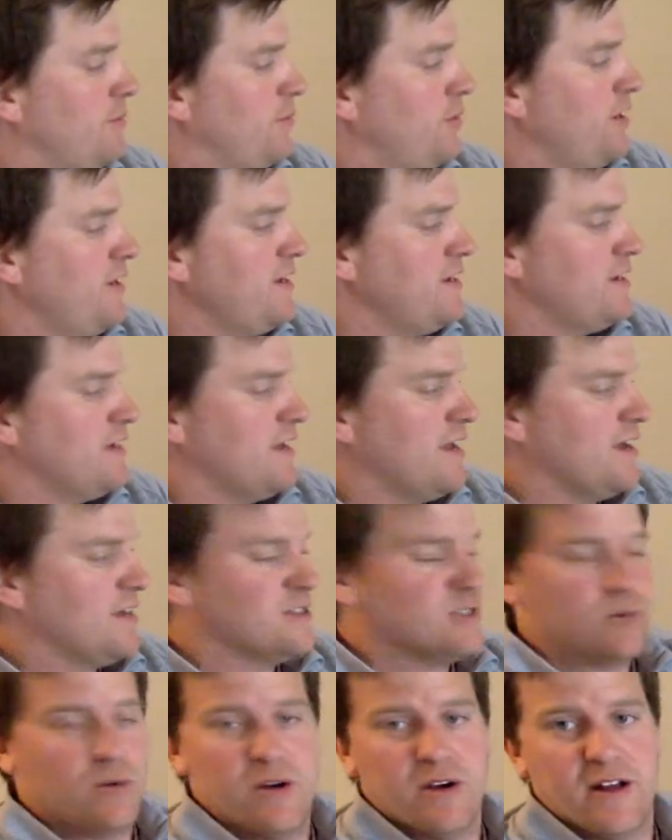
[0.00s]
We need to get x
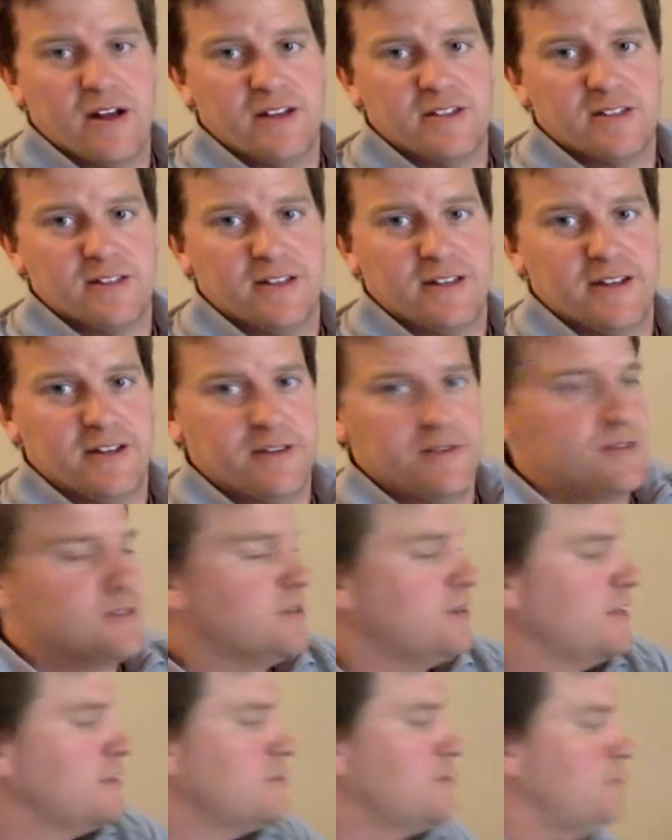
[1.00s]
squared isolated. So
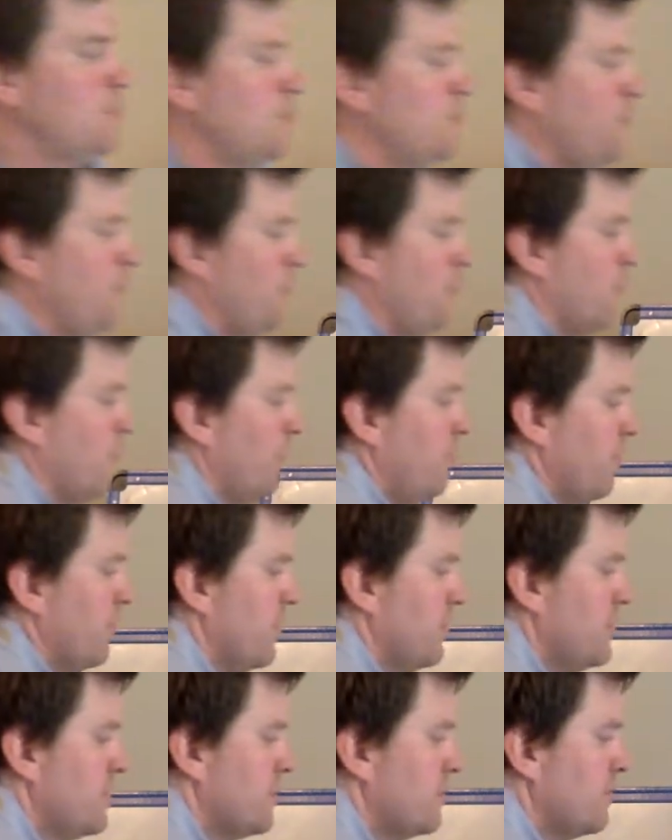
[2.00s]
let's move the 4
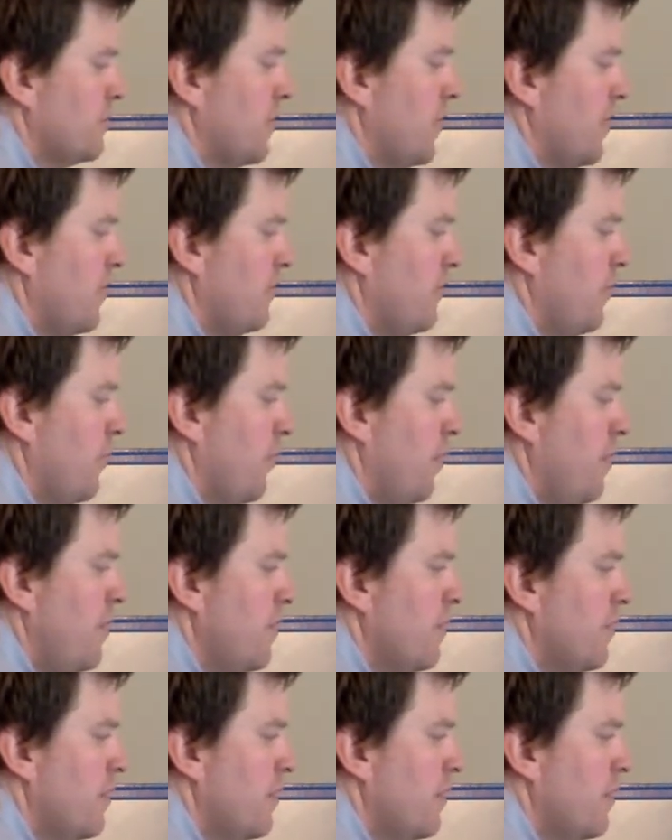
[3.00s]
first, subtract 4.